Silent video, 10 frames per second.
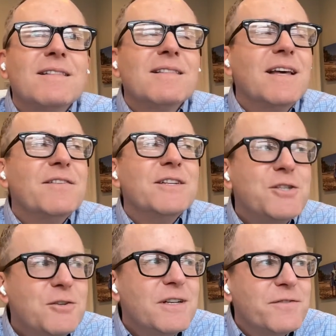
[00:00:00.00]
live in
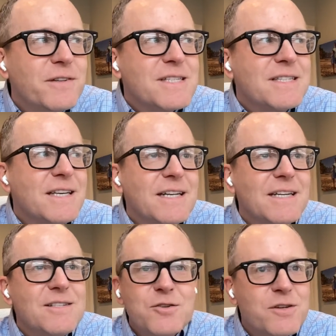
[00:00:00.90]
2 different
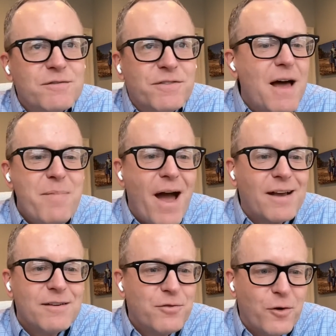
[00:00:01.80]
cities. You can fly
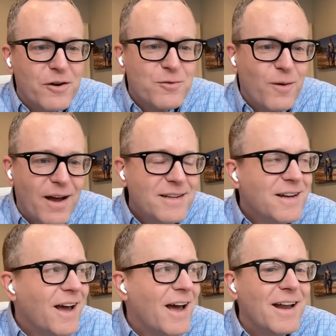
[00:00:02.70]
back and forth, right?
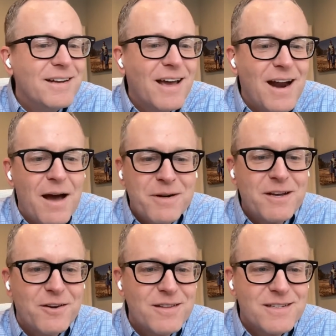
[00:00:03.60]
And I'm going to
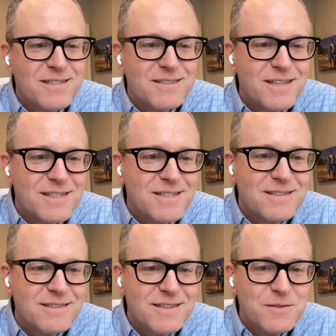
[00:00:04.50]
go to
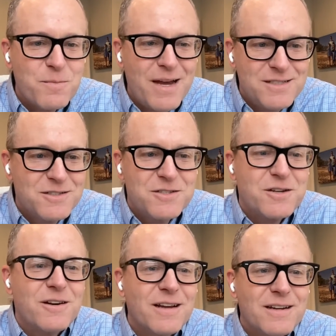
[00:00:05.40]
this master's
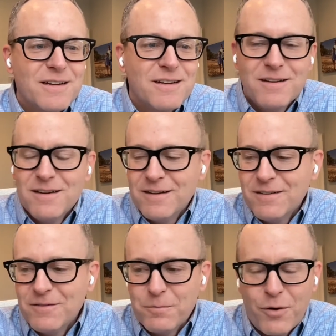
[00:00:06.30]
degree and get a
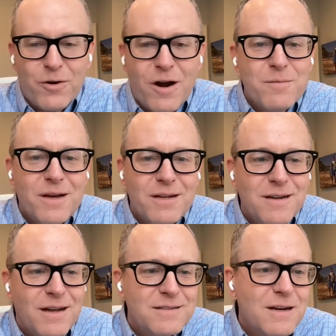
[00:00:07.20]
program
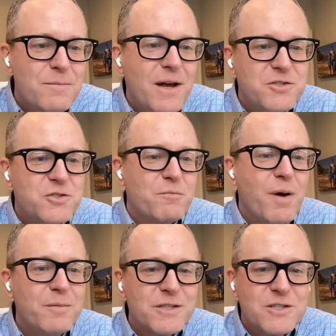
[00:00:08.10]
and get a master's of
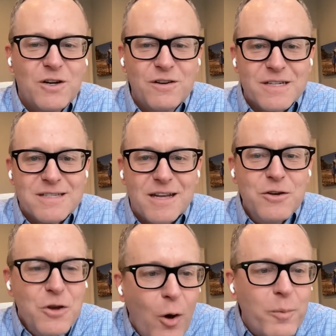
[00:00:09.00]
public service that
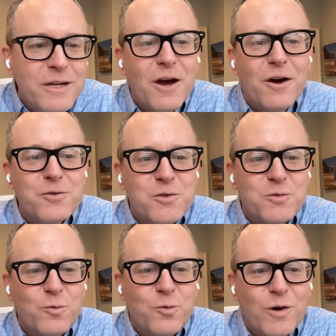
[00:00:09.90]
nobody
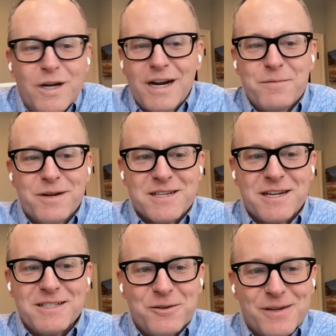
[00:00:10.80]
knows what anybody's going
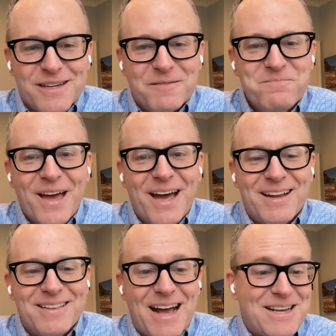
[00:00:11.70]
to do with it.
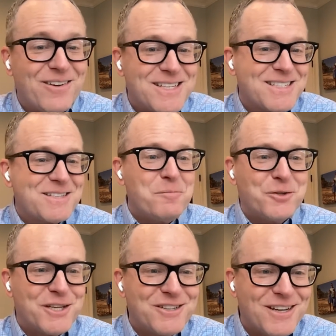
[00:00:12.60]
And that's how I
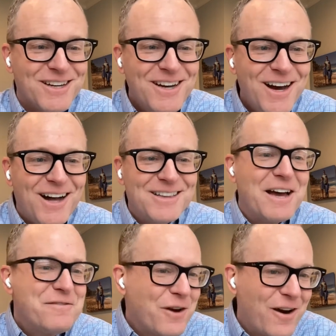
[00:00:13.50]
stumbled into a
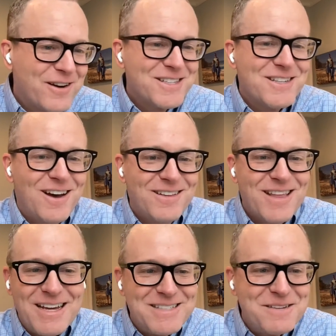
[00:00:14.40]
life in Arkansas.
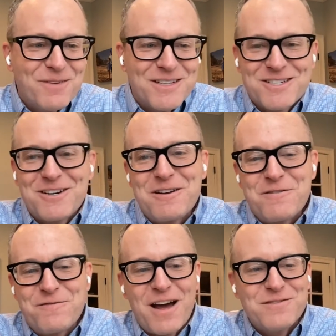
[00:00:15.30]
The 18 months turned
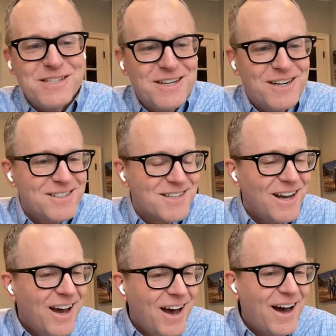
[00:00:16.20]
into 5 years.
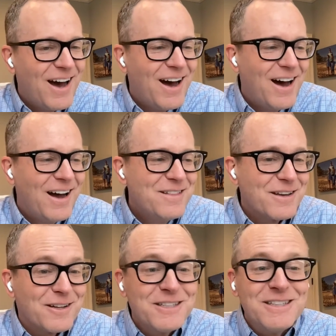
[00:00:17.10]

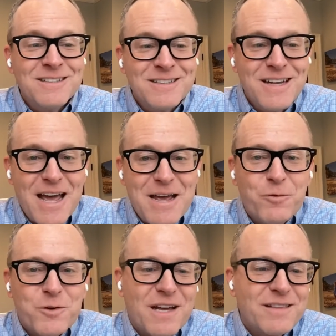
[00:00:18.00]
The Clinton
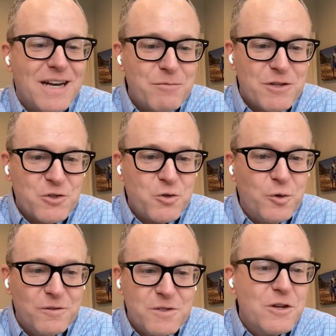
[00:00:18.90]
name was on the name of the
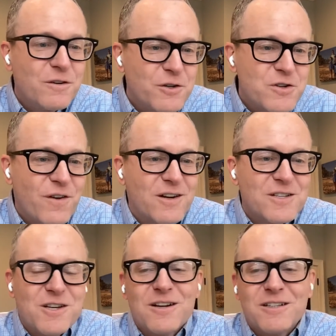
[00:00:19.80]
school. It was the University of Arkansas